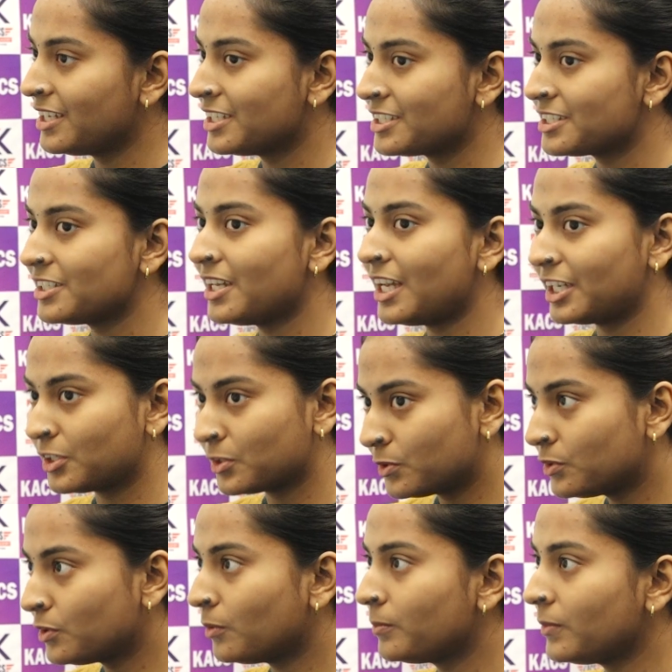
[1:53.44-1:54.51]
So
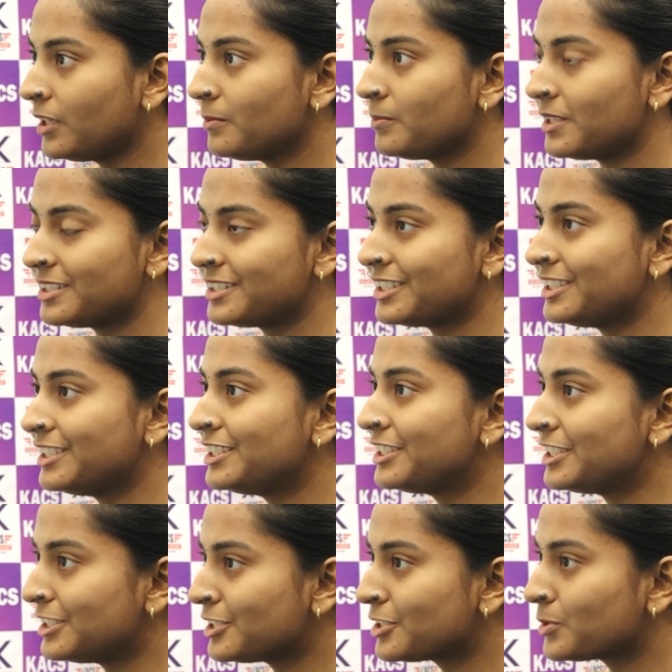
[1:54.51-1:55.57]
agronomy basically
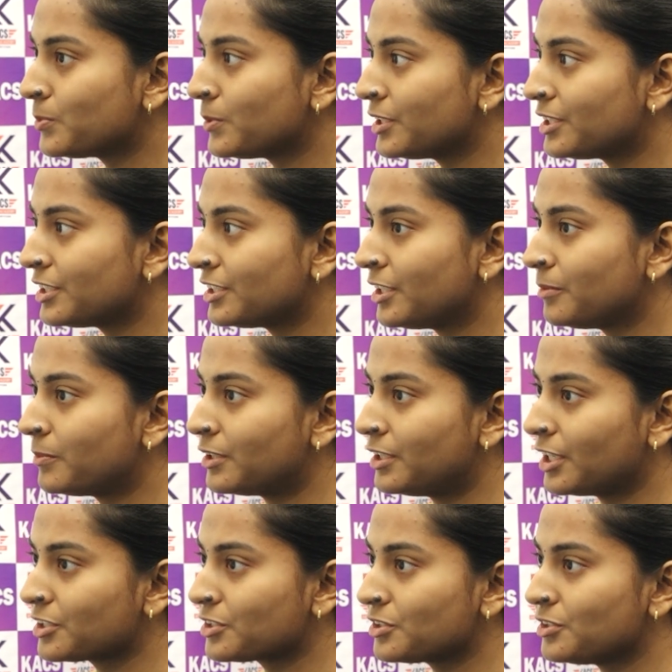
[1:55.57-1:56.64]
deals with the
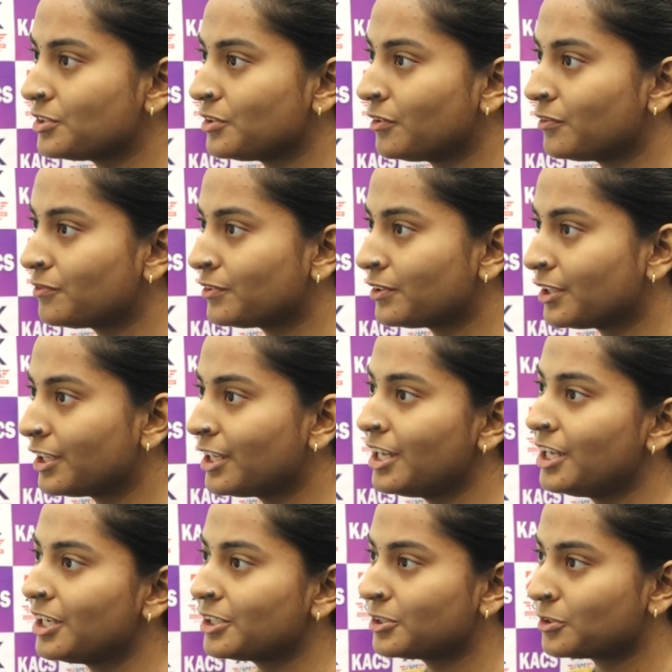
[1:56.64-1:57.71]
production of
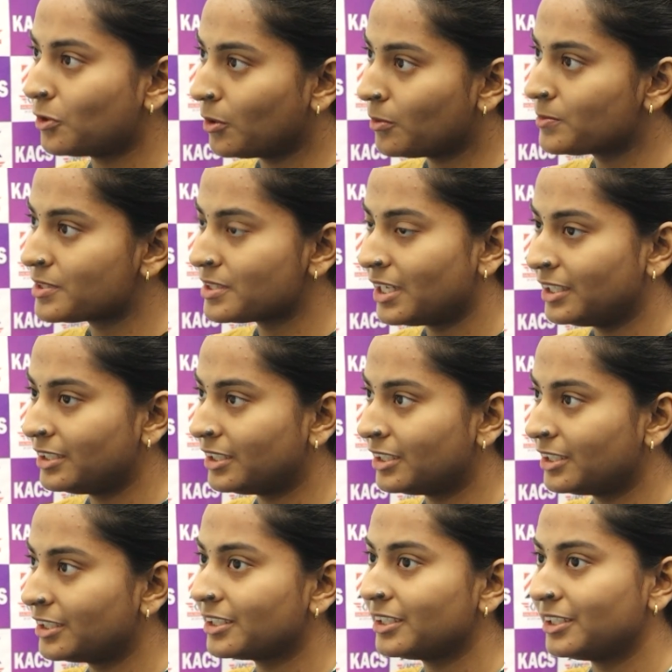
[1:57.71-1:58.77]
crops that
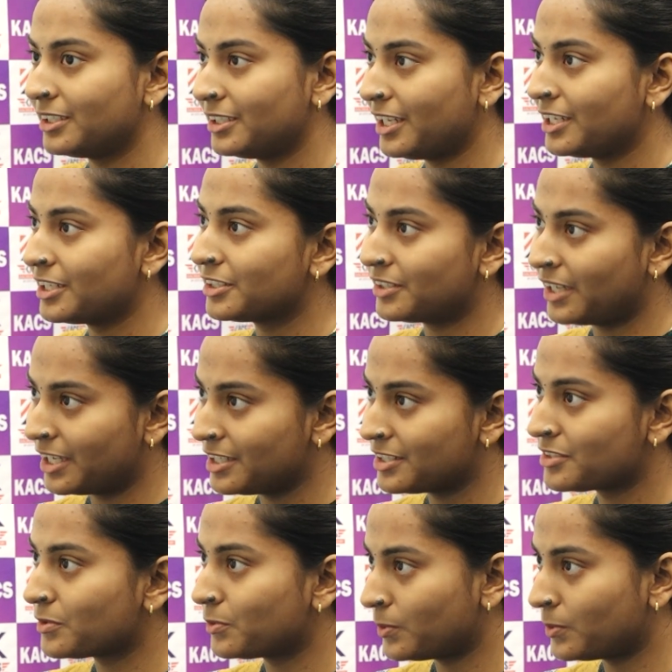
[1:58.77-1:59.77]
are like rice,